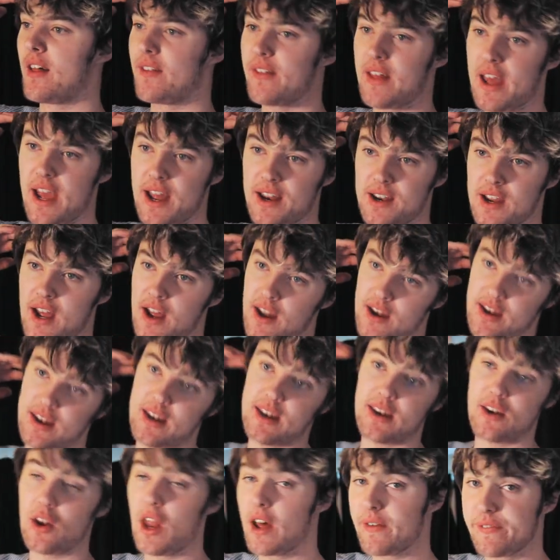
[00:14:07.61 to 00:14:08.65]
that
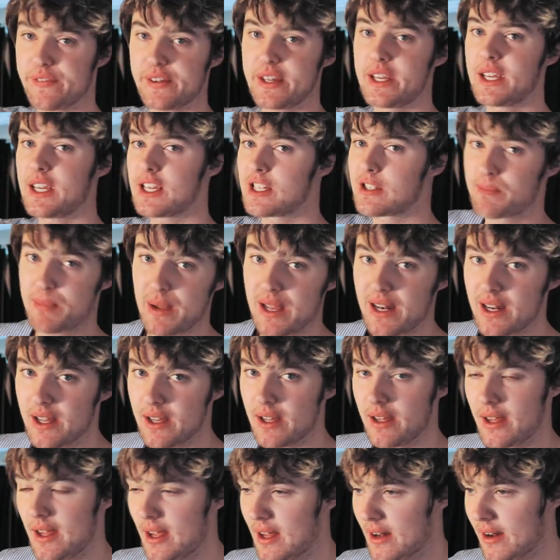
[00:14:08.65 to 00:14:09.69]
nothing is
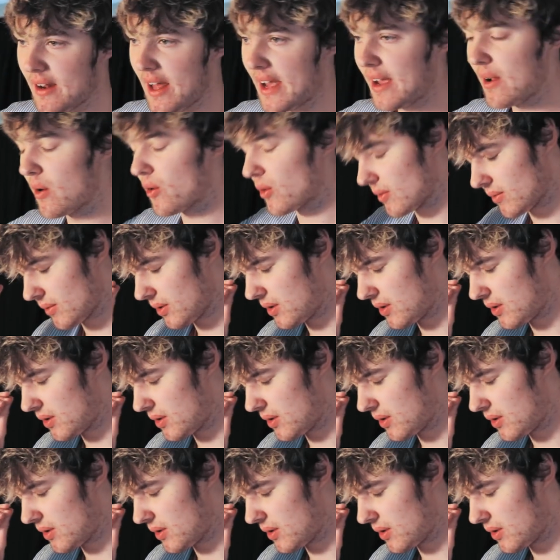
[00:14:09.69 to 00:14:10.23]
better? Like,